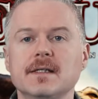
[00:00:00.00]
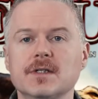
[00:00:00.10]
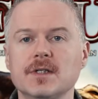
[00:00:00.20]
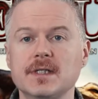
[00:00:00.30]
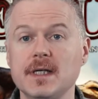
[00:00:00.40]
thing it's
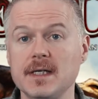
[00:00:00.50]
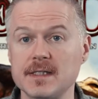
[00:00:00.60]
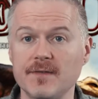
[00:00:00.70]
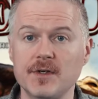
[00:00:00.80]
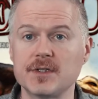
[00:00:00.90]
going to say is
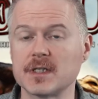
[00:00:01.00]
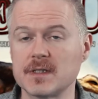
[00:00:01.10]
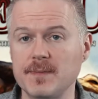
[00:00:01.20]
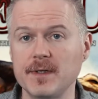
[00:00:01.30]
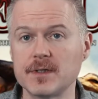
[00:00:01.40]
if there's an
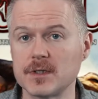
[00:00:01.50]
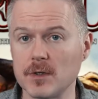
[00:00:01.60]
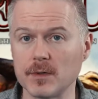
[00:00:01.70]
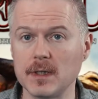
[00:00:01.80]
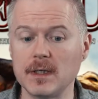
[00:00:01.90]
experience
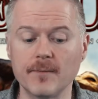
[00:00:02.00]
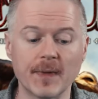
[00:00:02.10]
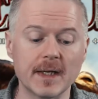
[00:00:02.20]
token here,